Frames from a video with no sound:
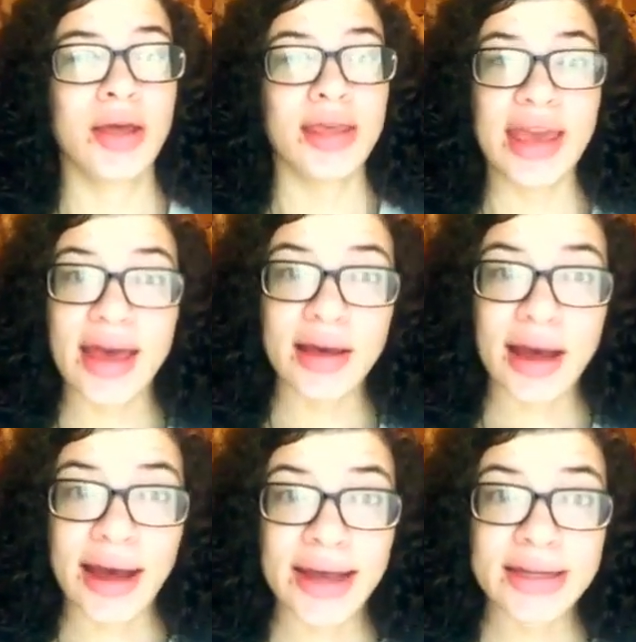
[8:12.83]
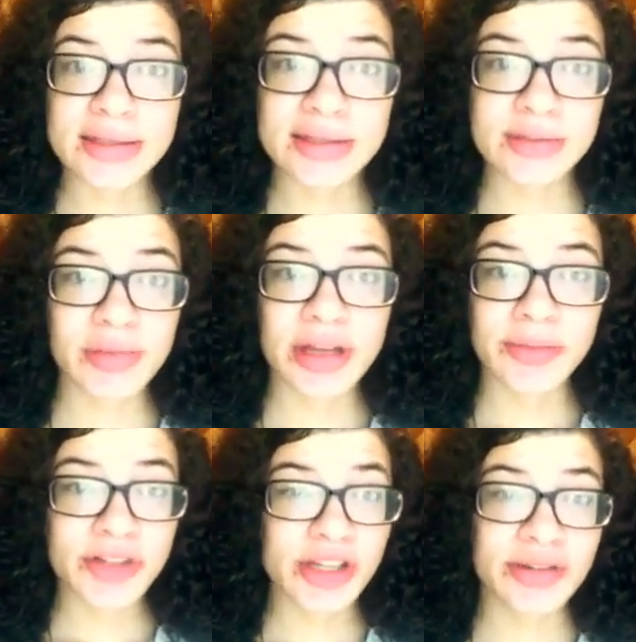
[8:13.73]
yeah, guys, being
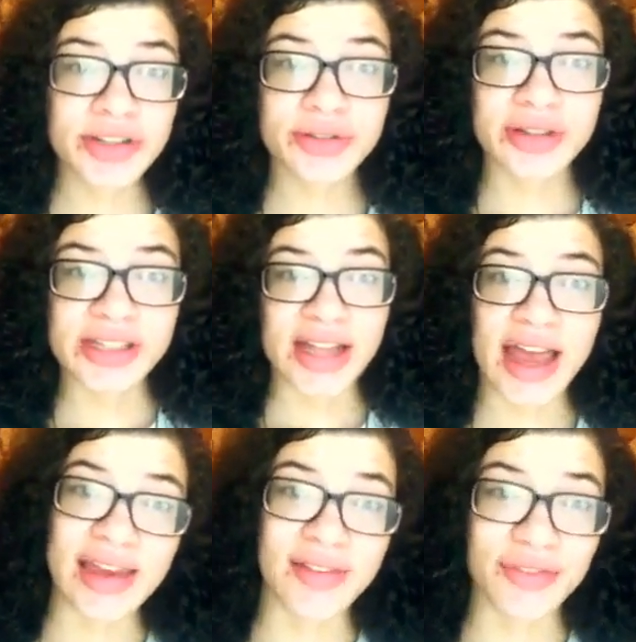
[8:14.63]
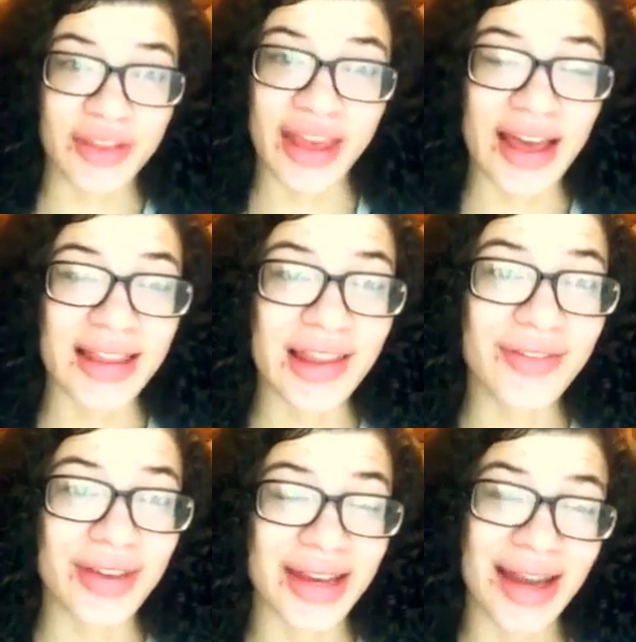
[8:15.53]
multiracial is life. Like, I
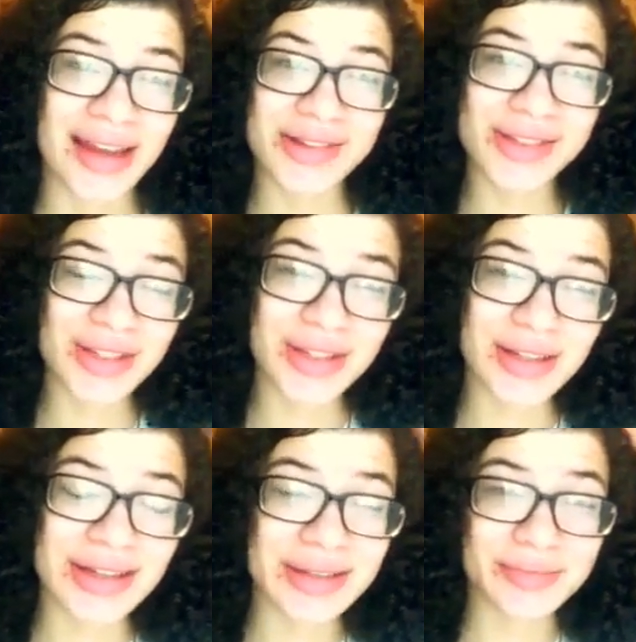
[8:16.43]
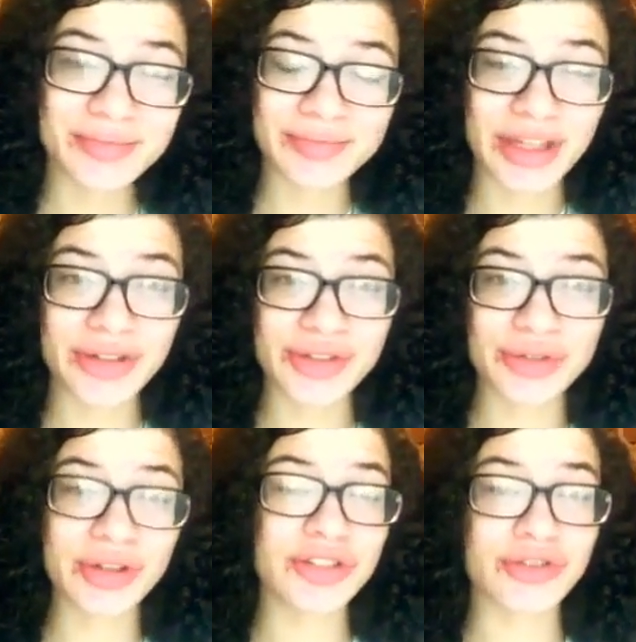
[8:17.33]
love it. I used to hear
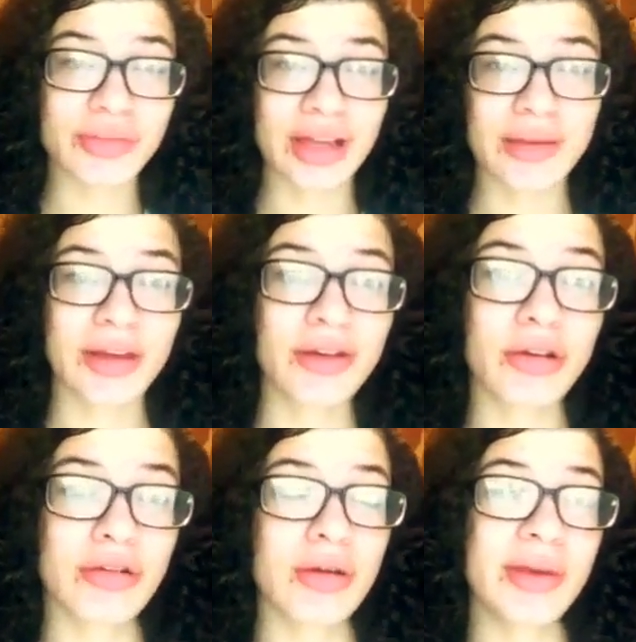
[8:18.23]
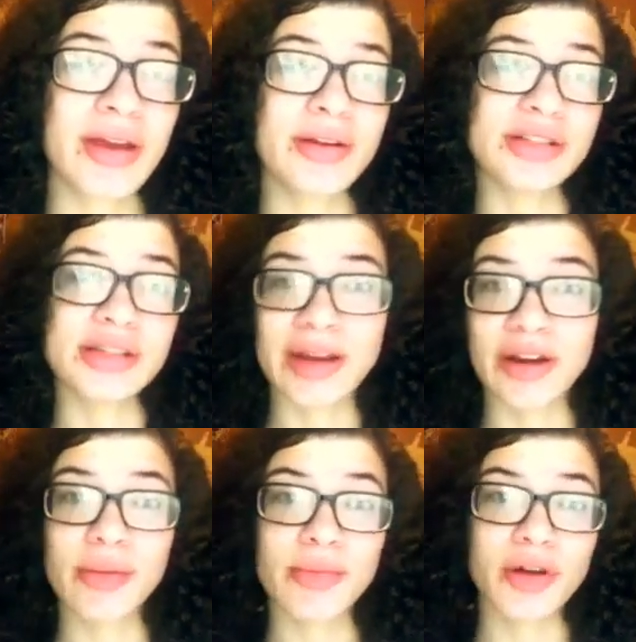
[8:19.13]
stories from like my great grandparents and my
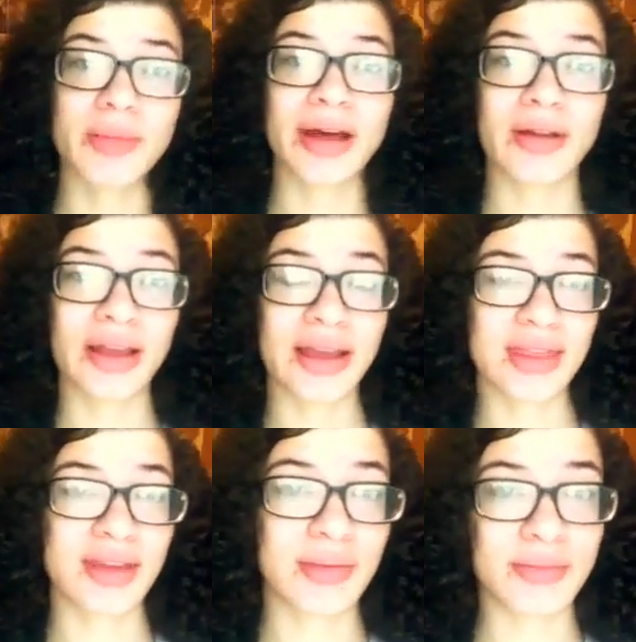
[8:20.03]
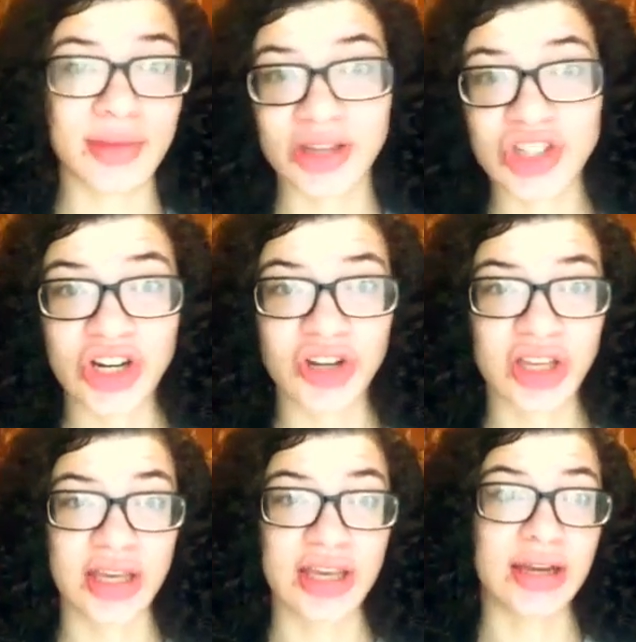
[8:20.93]
grandma about like them being
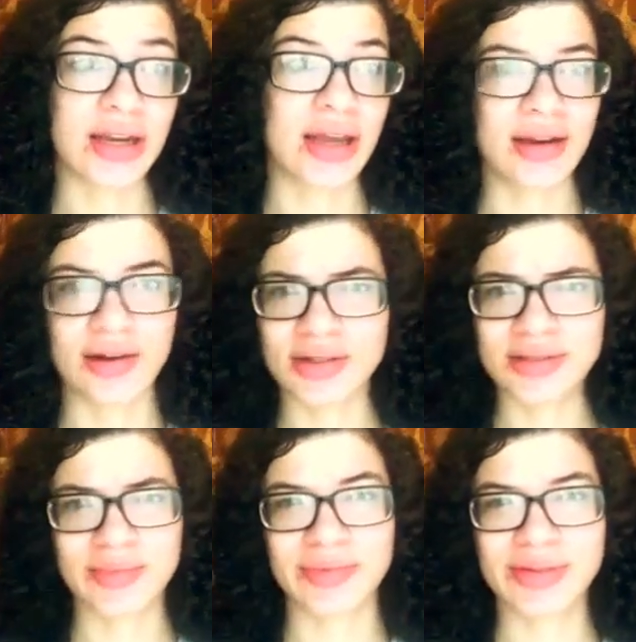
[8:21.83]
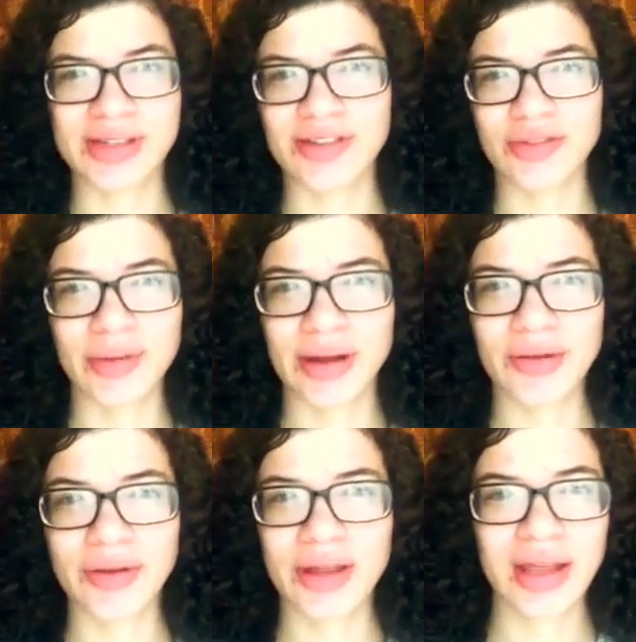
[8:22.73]
Cherokee, and I'd heard stuff about